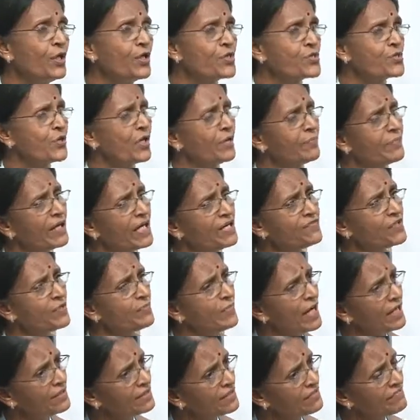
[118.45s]
So apart
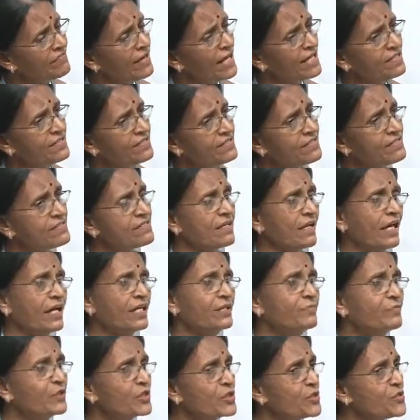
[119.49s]
from other factors
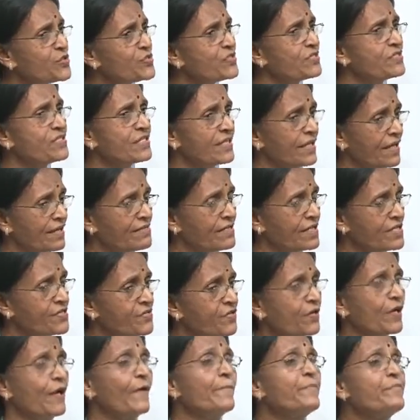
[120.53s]
like pollutions,
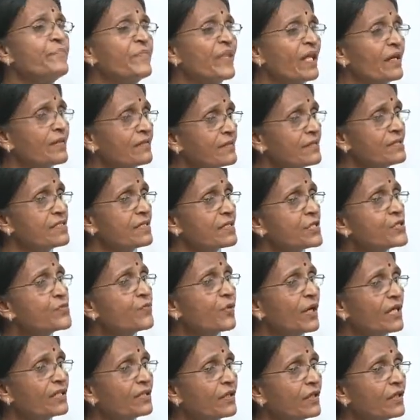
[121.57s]
etc., this is one